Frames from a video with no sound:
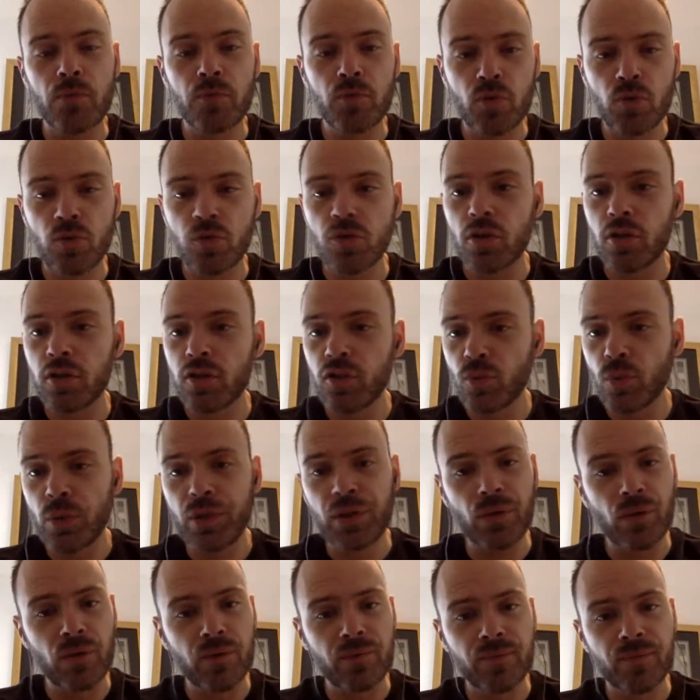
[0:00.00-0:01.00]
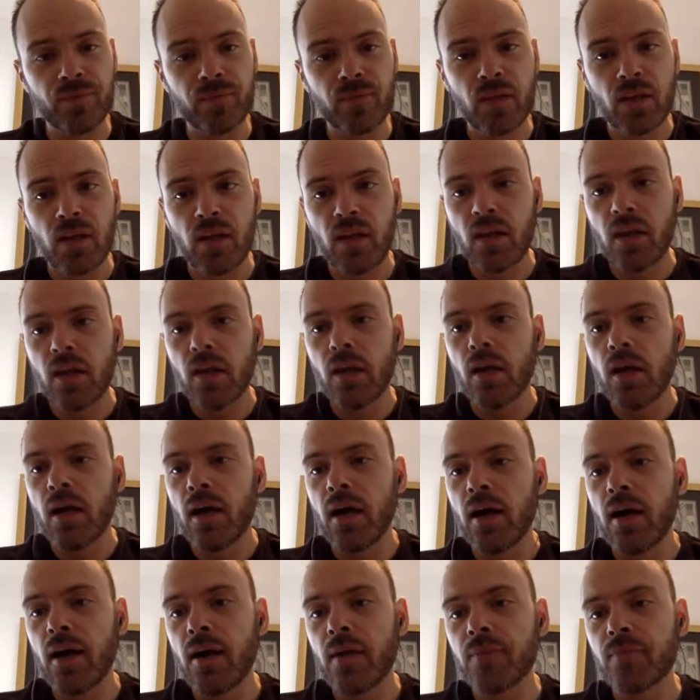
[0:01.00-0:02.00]
usually dwindle.
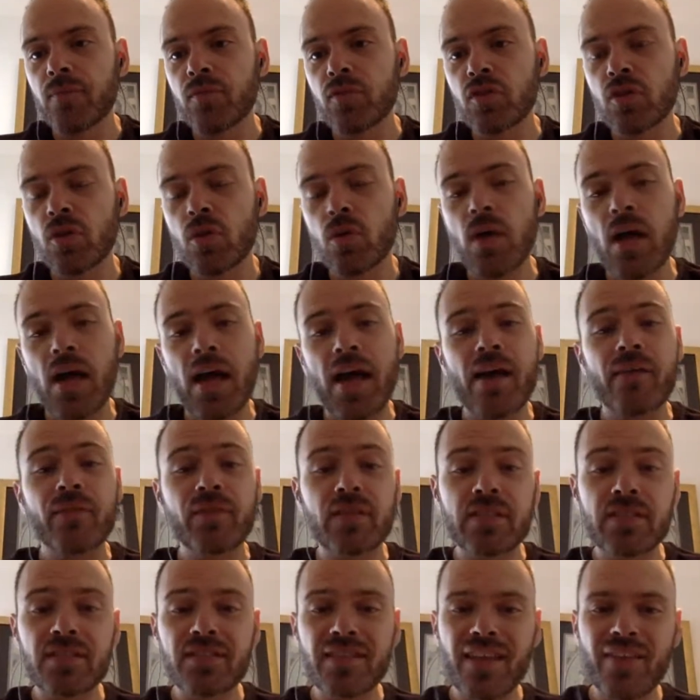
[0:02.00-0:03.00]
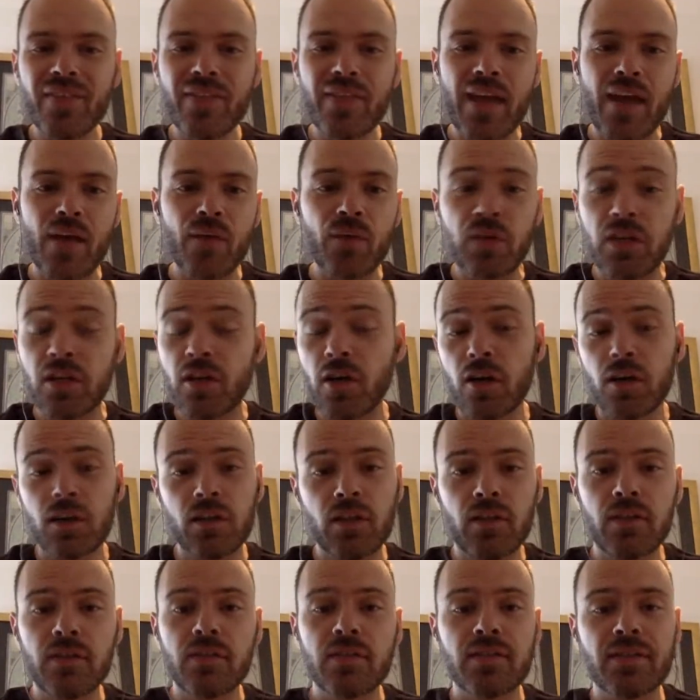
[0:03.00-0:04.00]
So having said that,
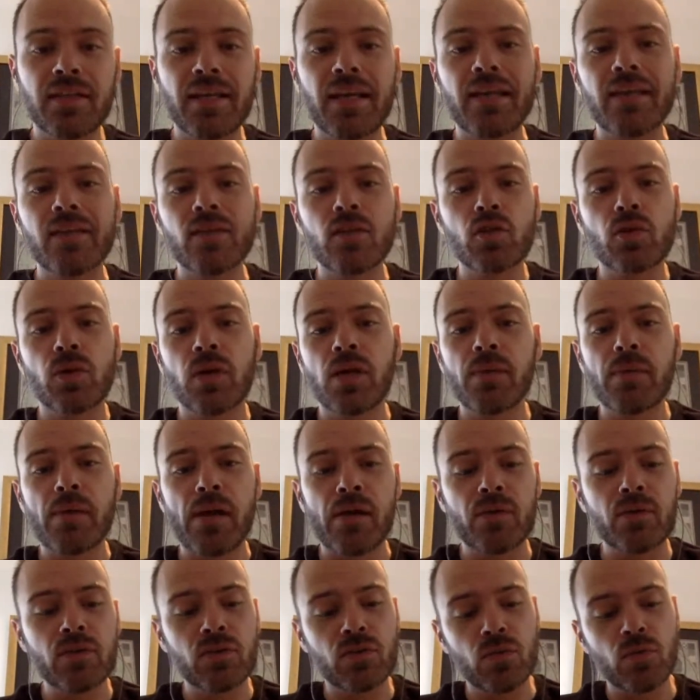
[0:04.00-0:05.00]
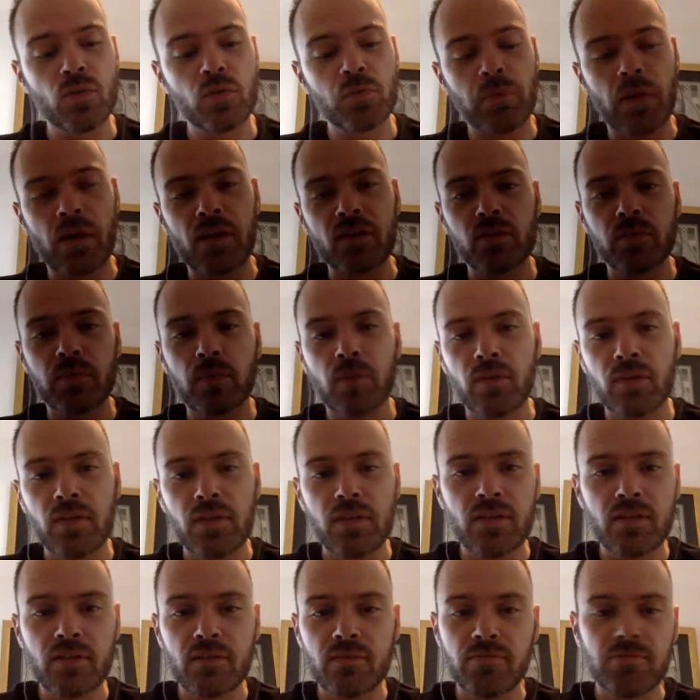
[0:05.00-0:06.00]
regardless, getting TRAM out as soon as possible
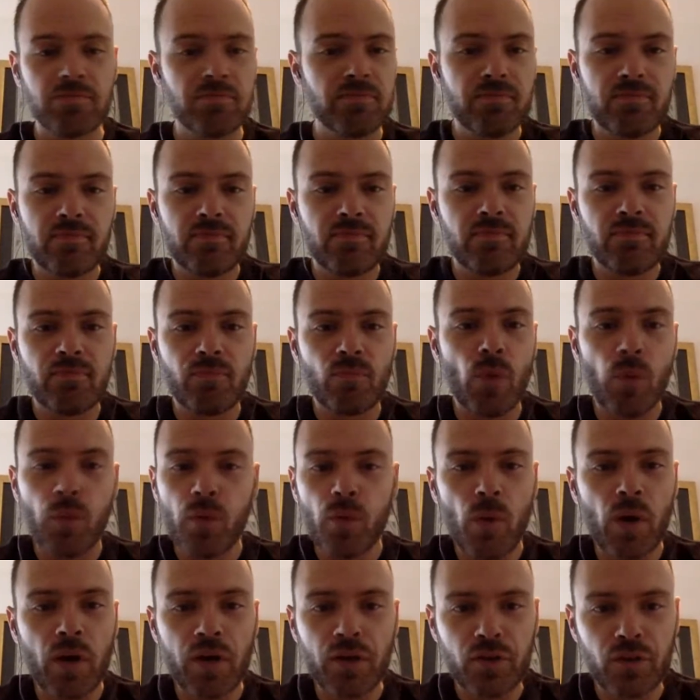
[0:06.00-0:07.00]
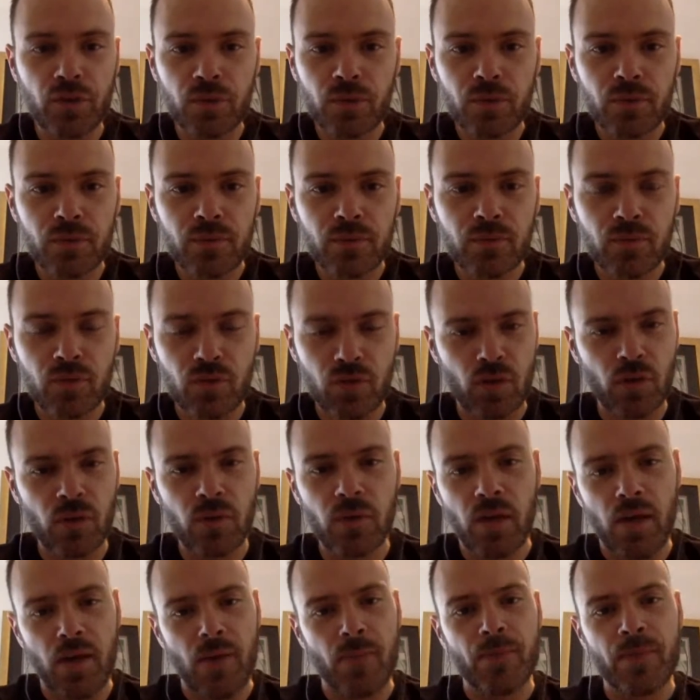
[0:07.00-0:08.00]
is what we want to do.
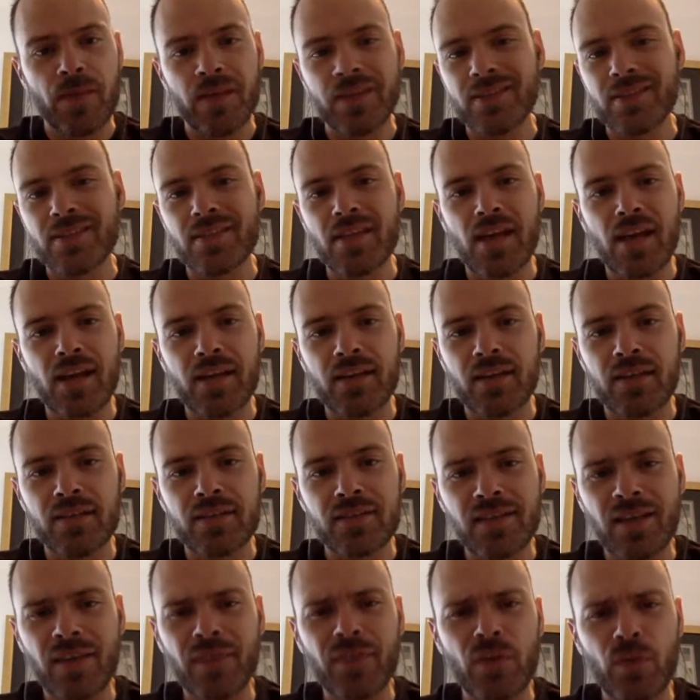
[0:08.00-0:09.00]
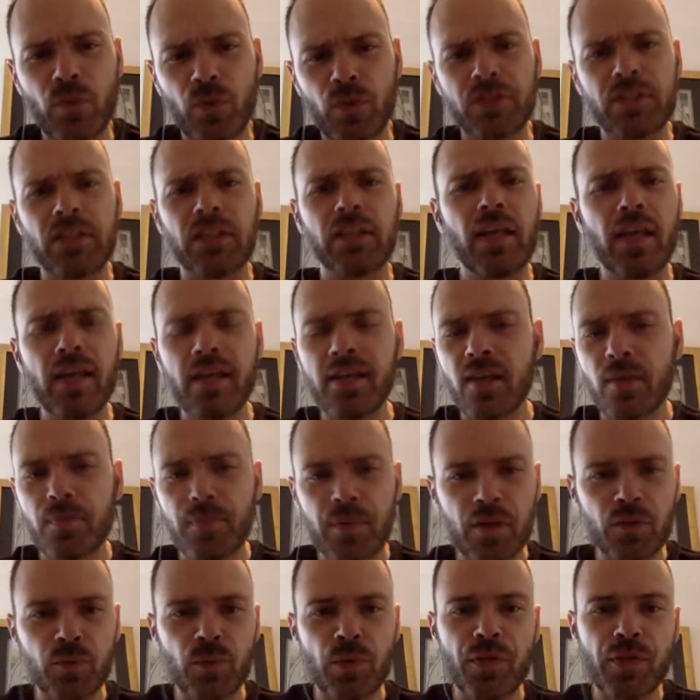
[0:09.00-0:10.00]
So it's not that we're delaying it
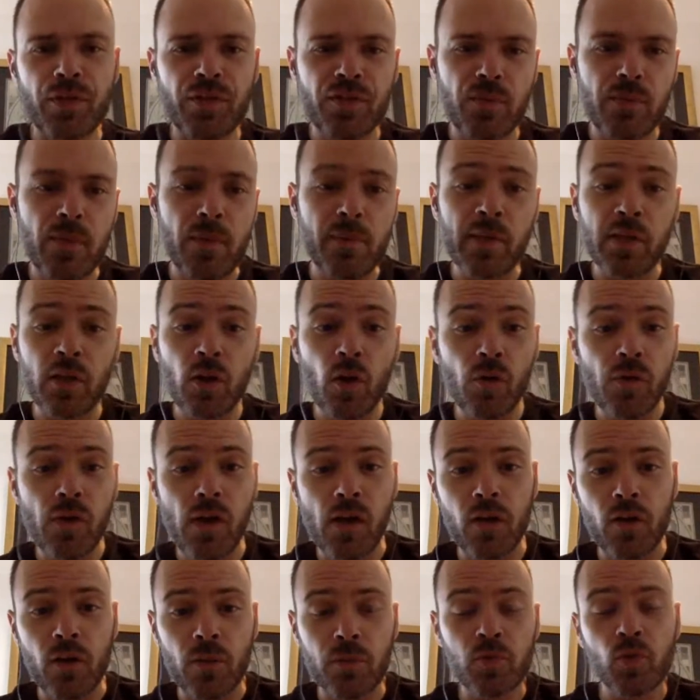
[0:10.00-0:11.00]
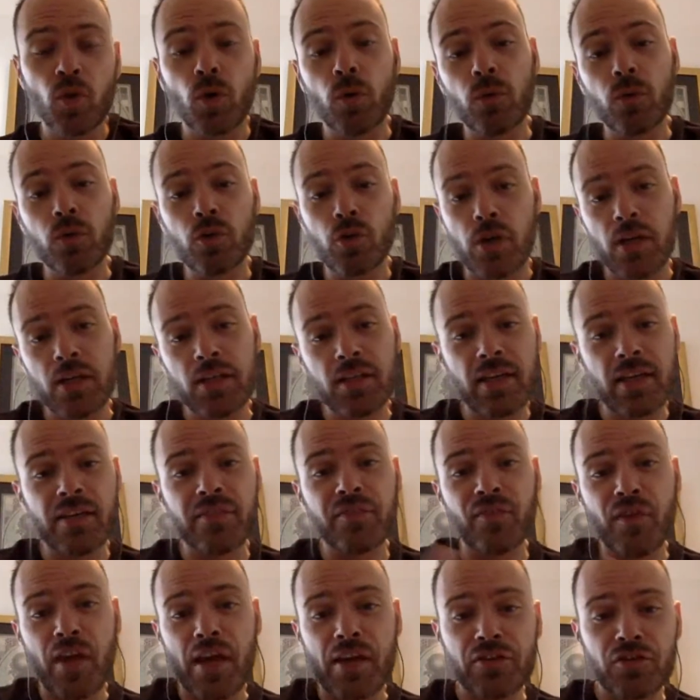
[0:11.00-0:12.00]
because we think there may be low volumes, or we're trying to get
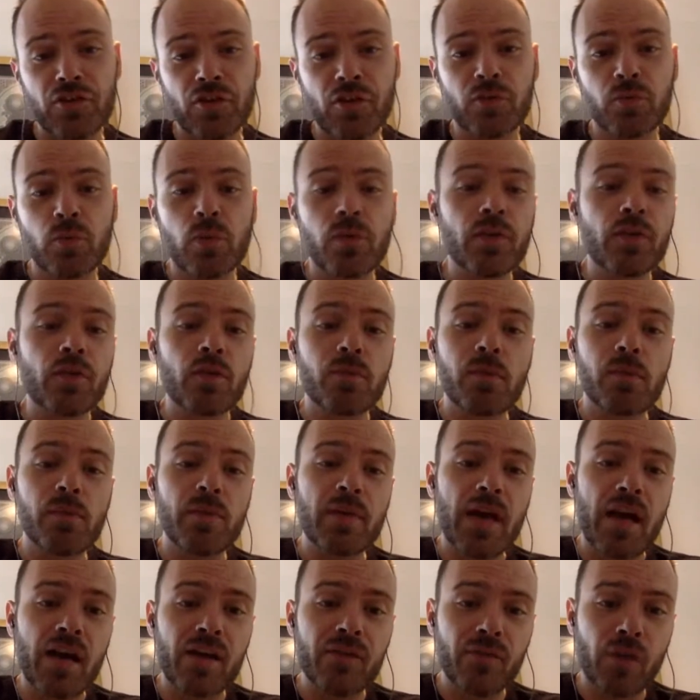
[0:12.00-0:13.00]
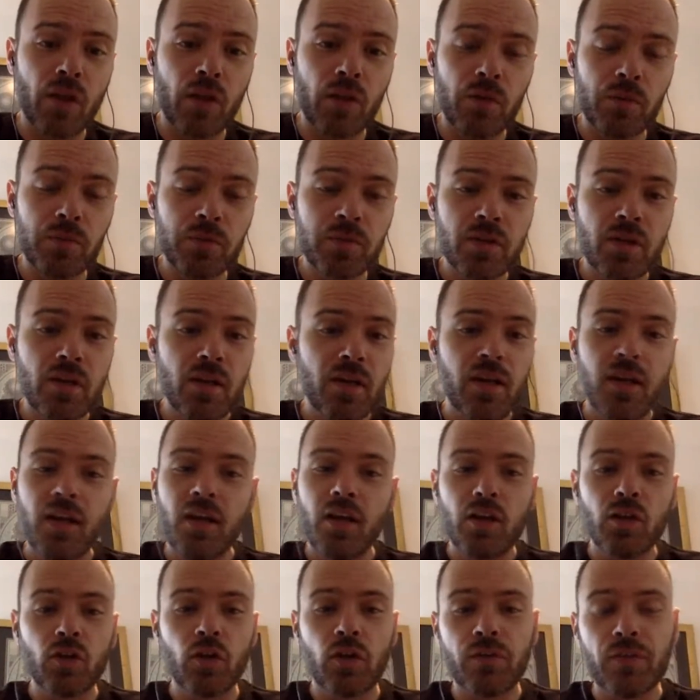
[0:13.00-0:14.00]
it faster because we think there may be high volumes.
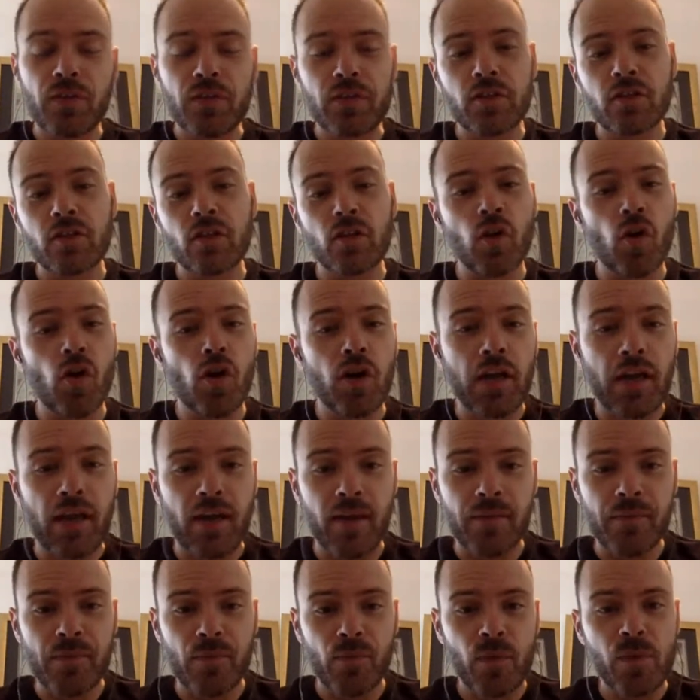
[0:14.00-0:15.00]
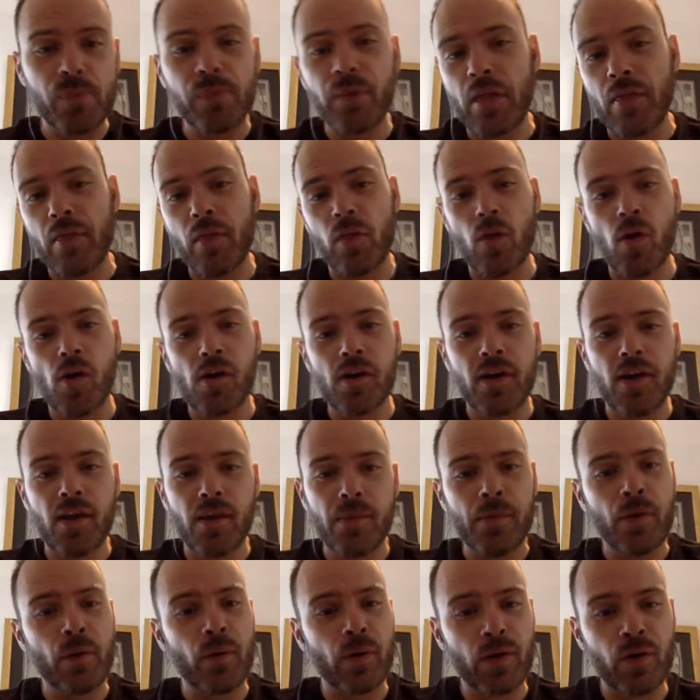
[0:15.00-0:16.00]
Look, this is a long game. We play the long
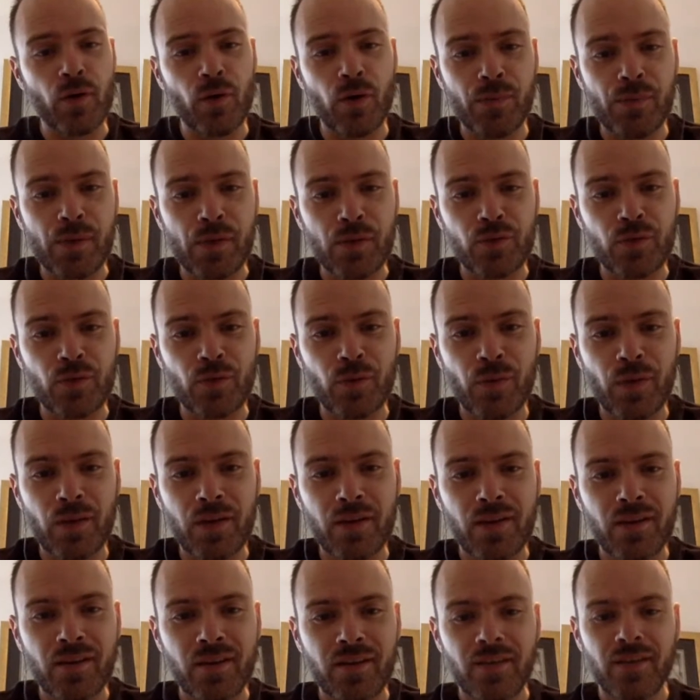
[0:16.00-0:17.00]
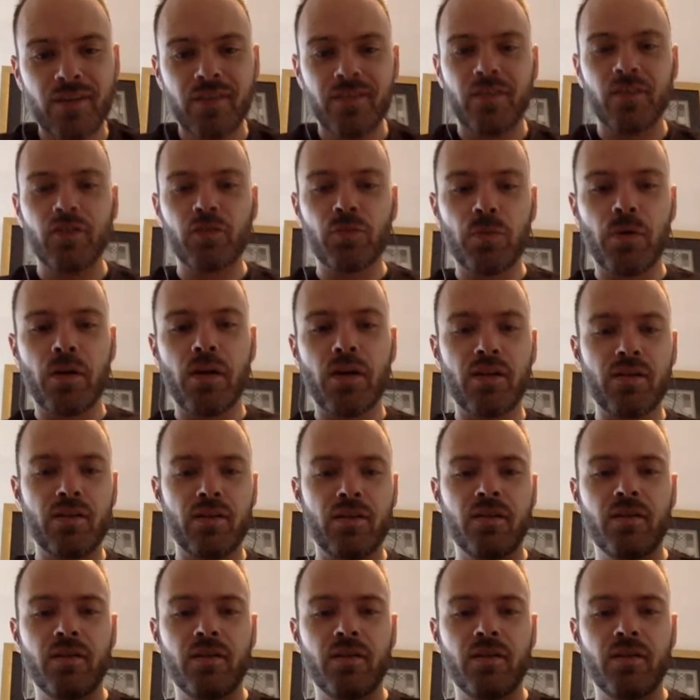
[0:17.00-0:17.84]
game here at CoinMetro, right? That's why,